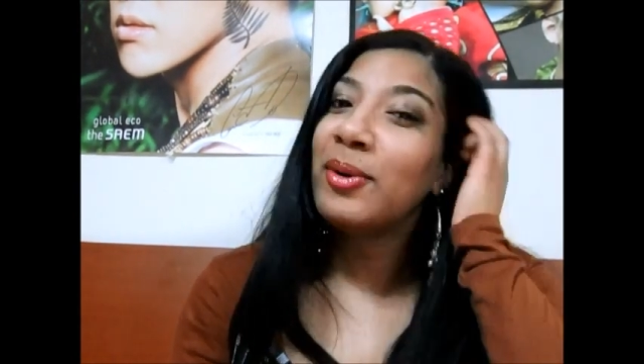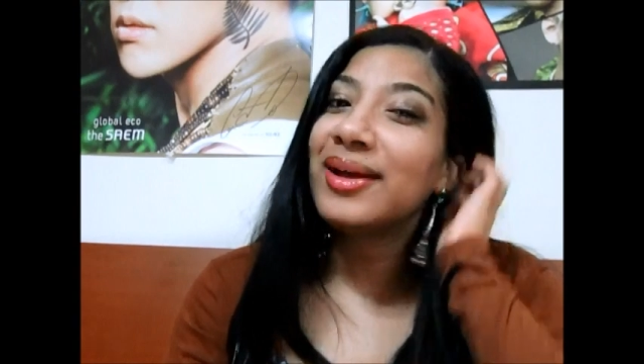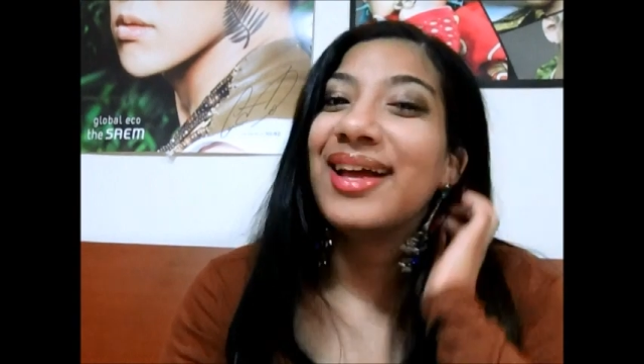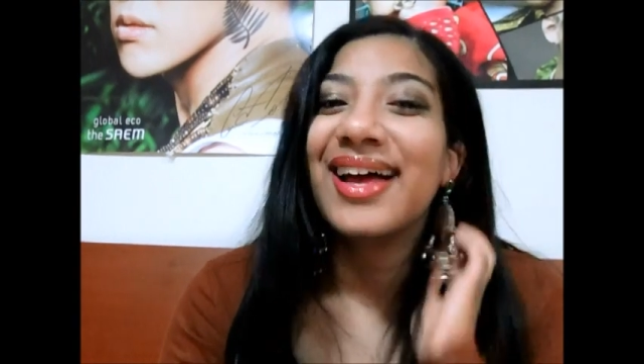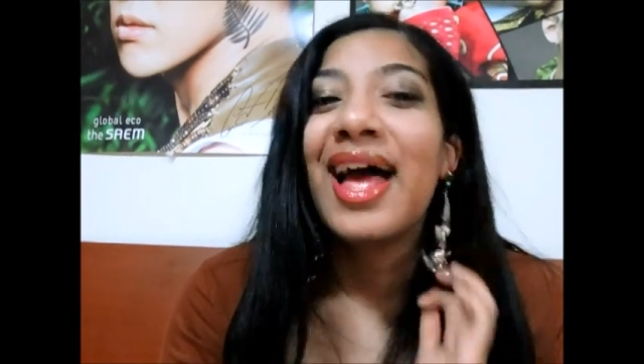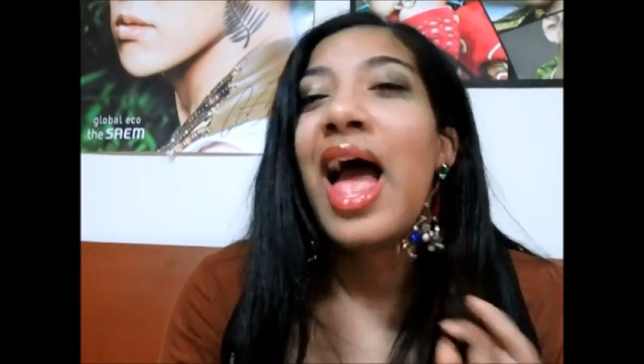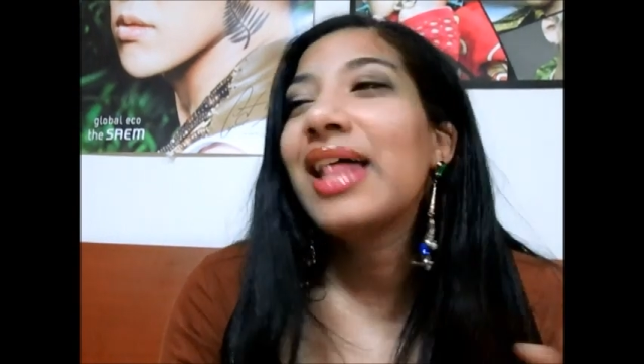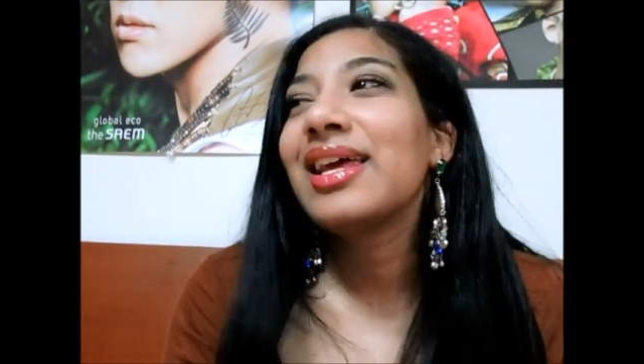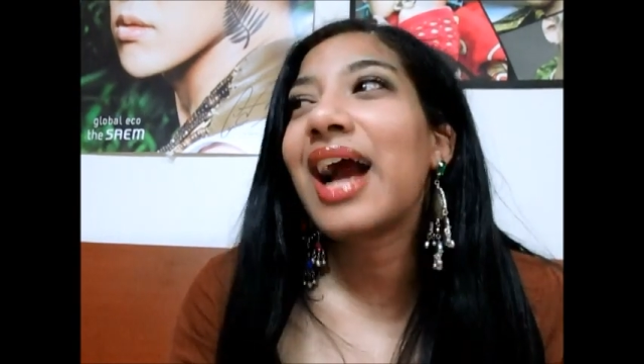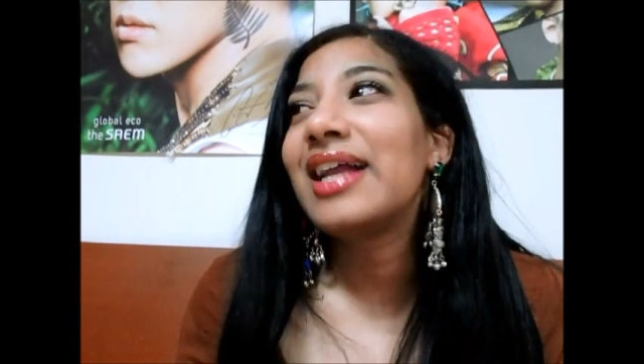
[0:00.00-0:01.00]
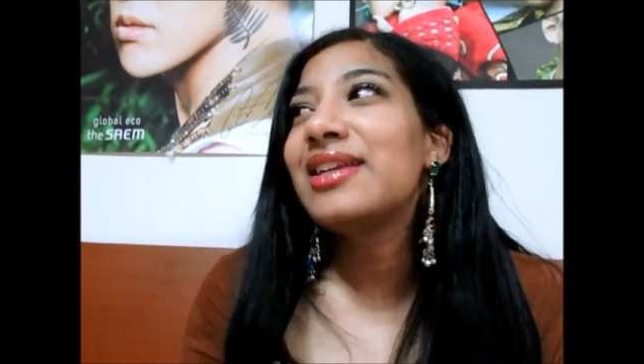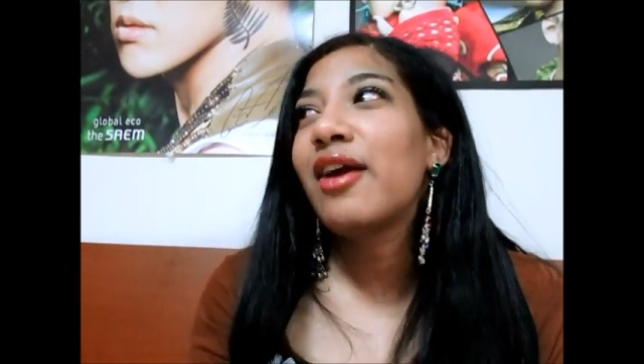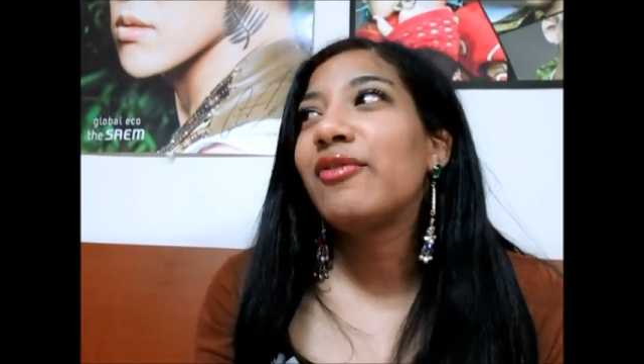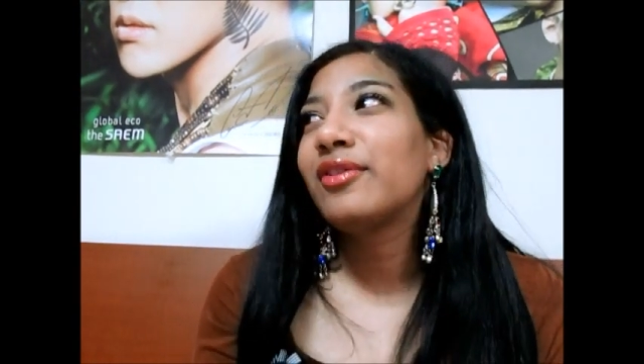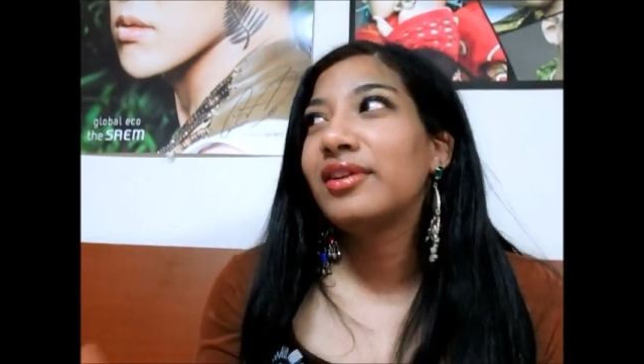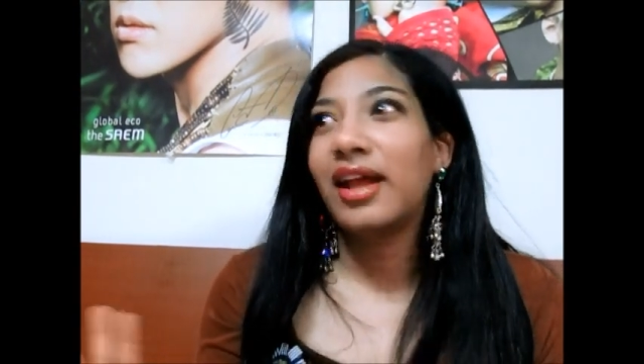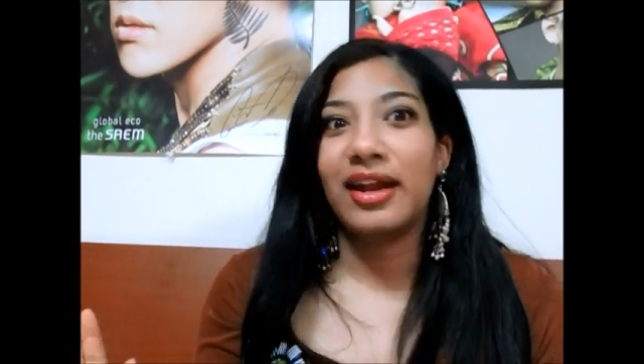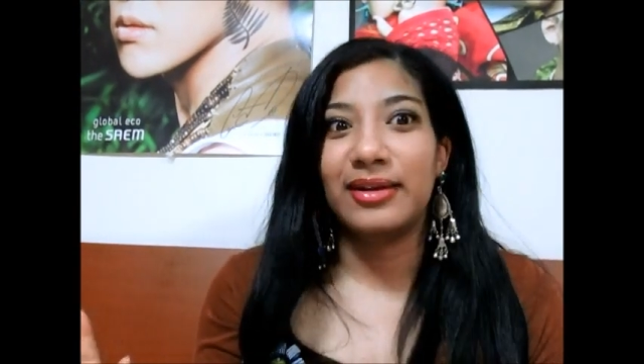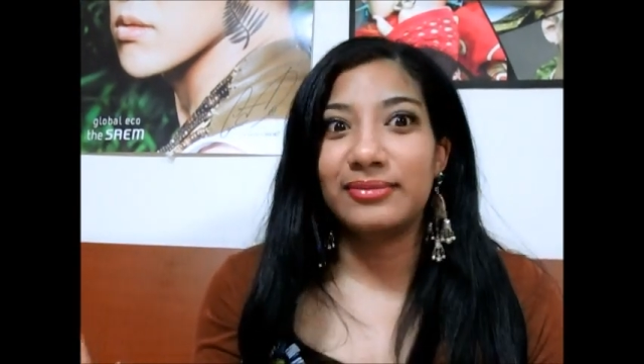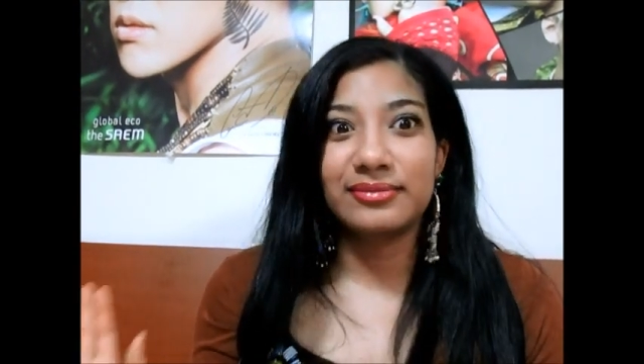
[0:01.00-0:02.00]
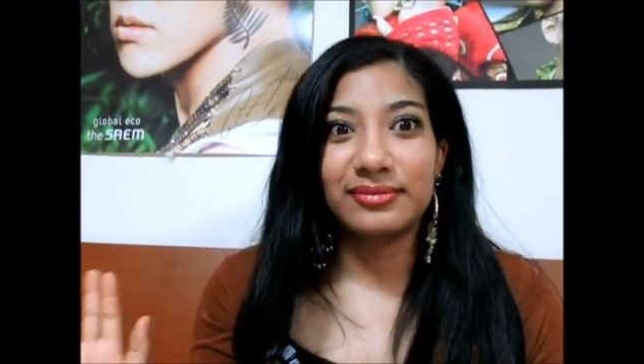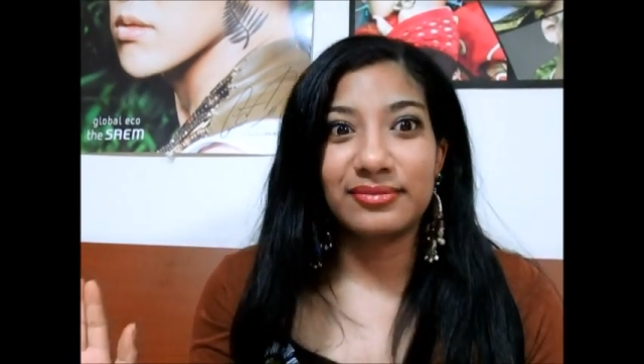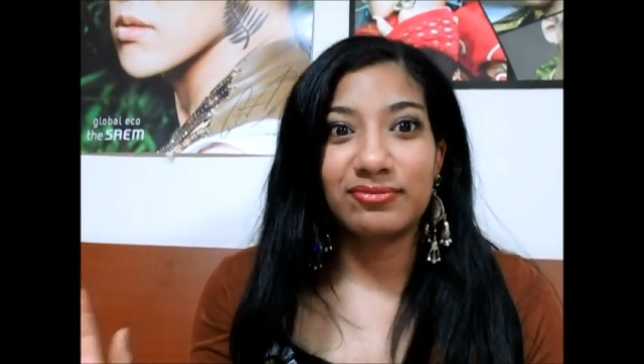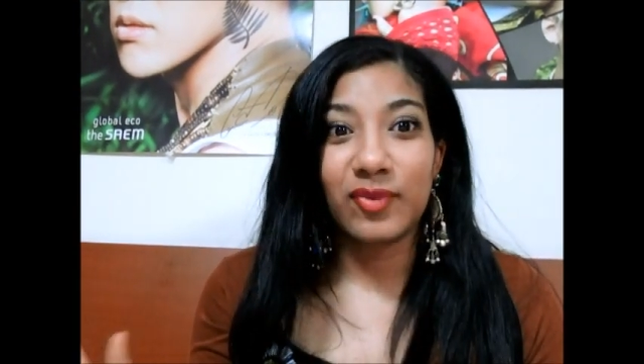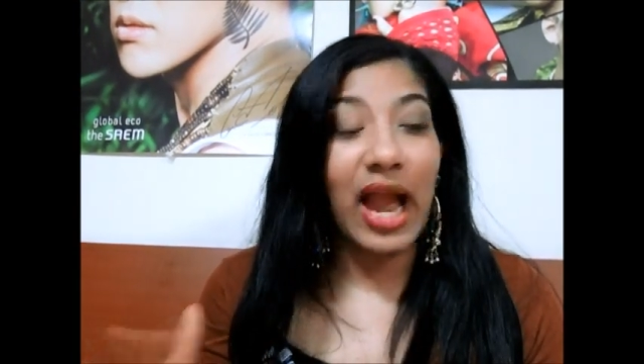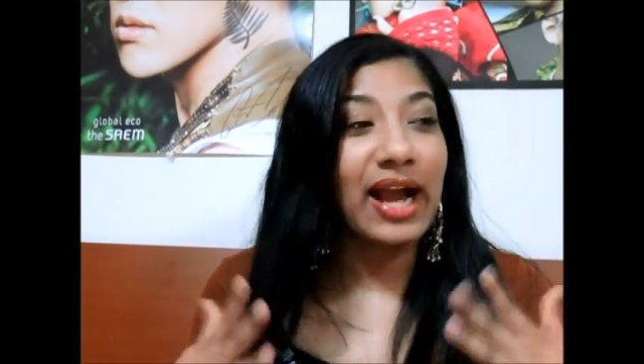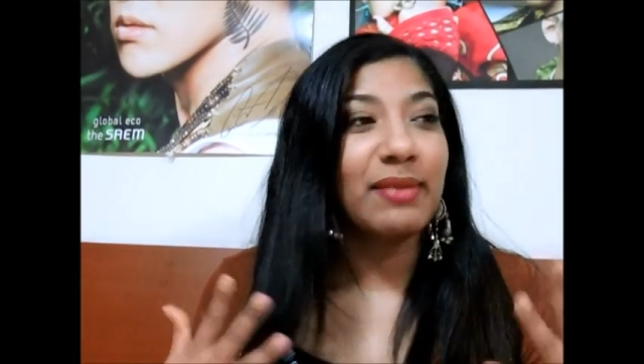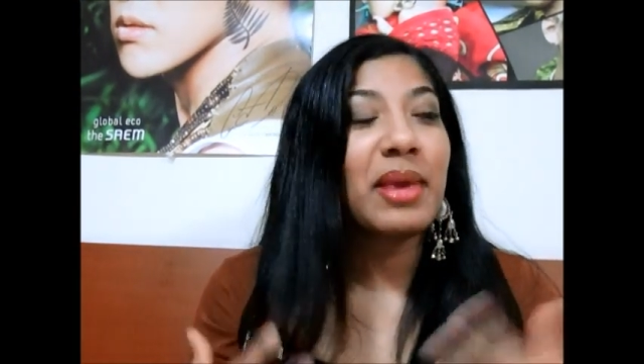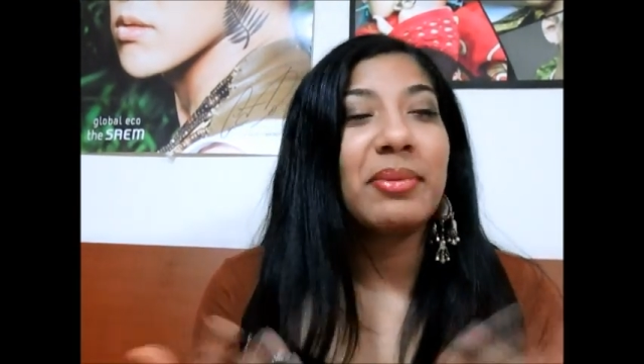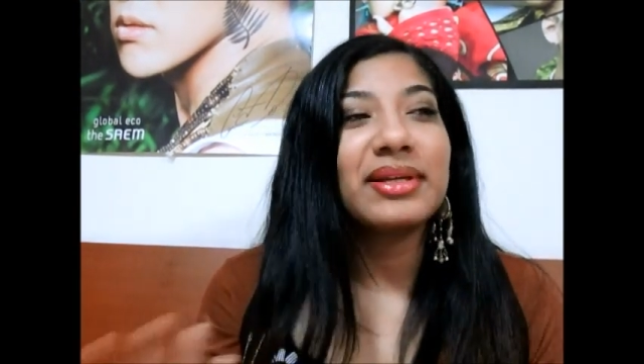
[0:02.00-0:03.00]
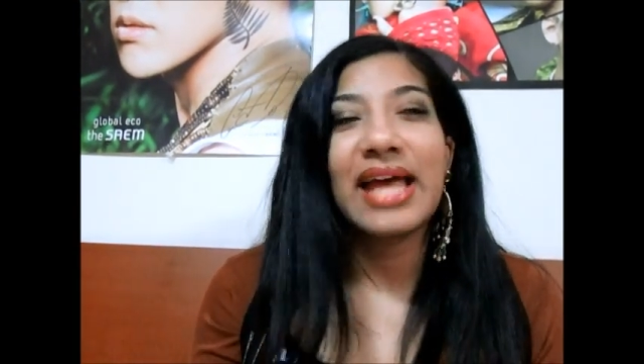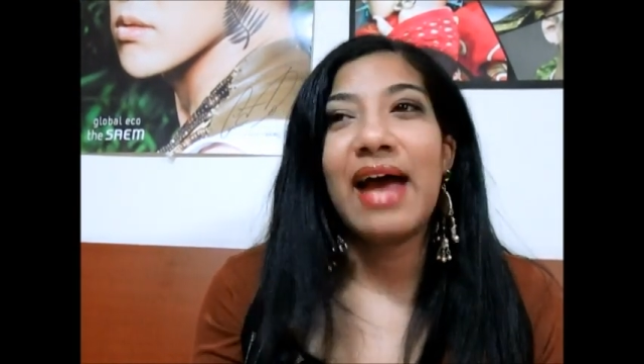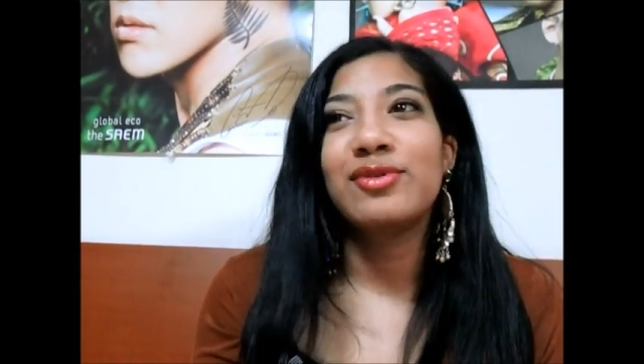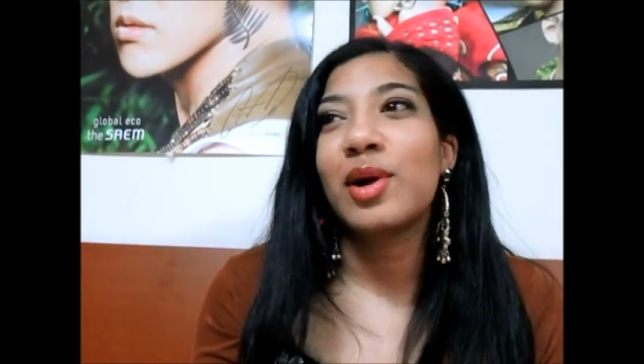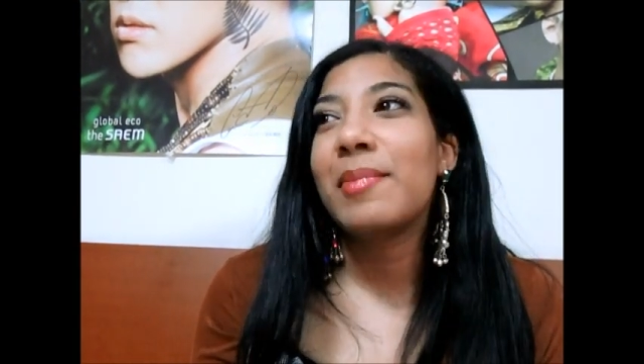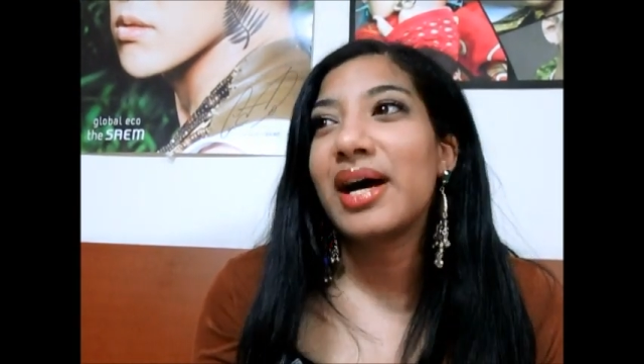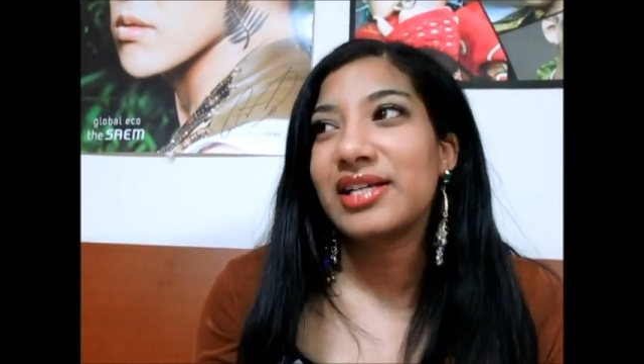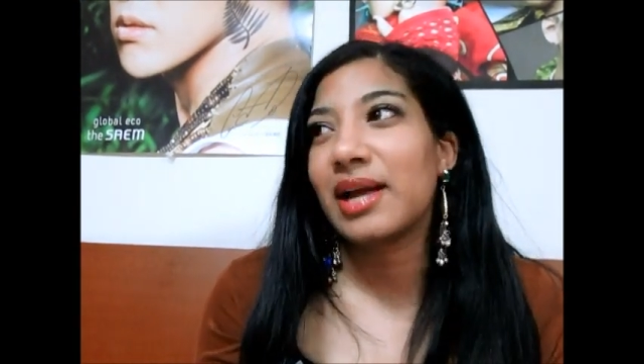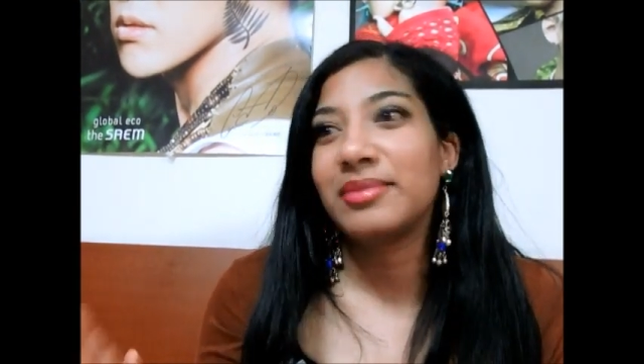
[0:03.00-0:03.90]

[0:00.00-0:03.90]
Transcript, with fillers: like I never like I, maybe because I have so much.